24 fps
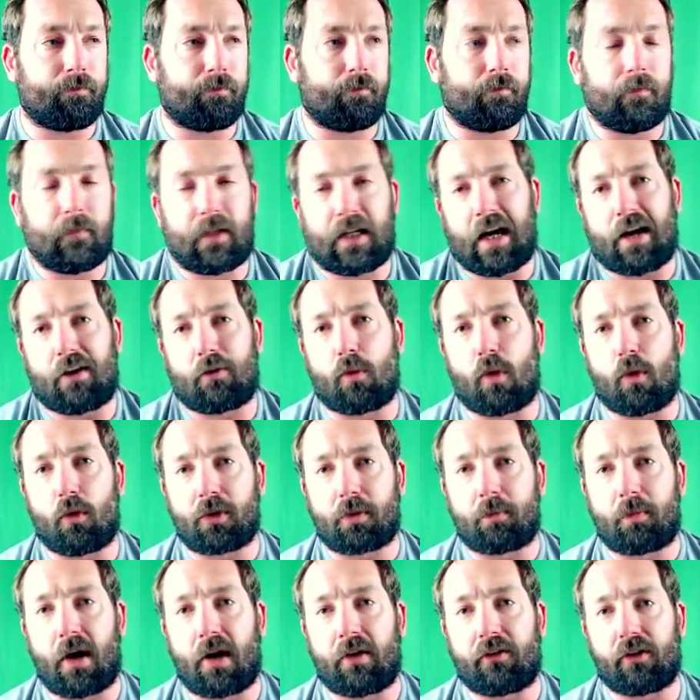Got to roll with
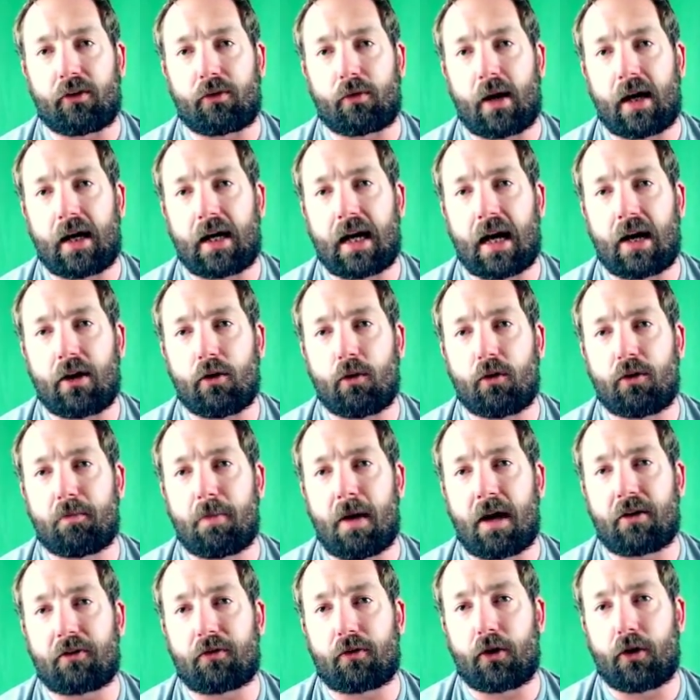the punches, right? Got to do what's
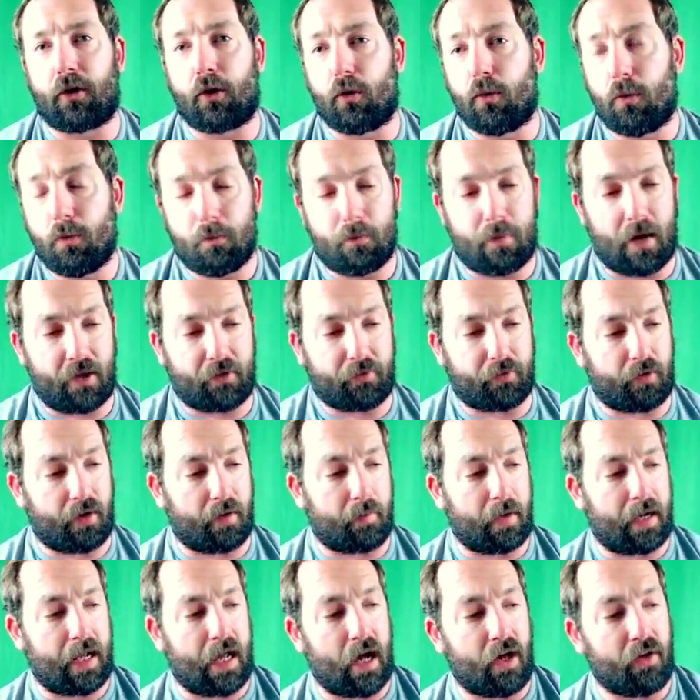best for you, best for
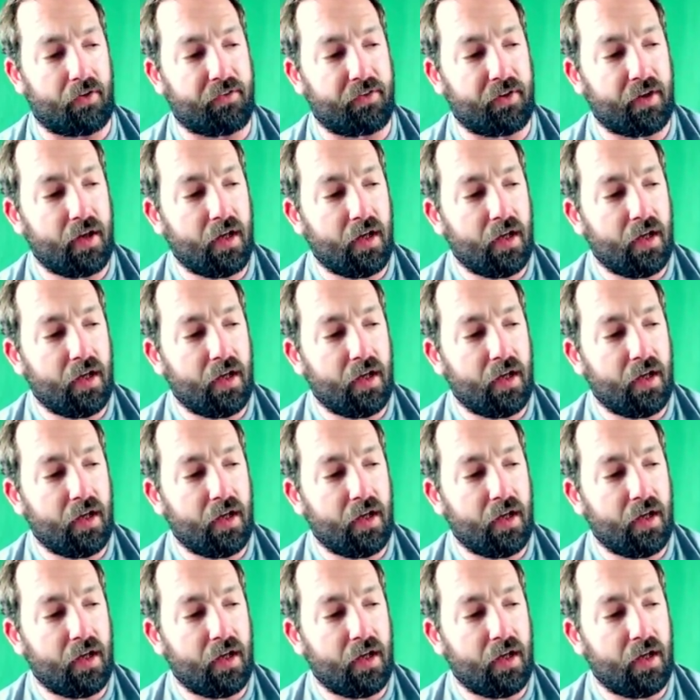everybody else.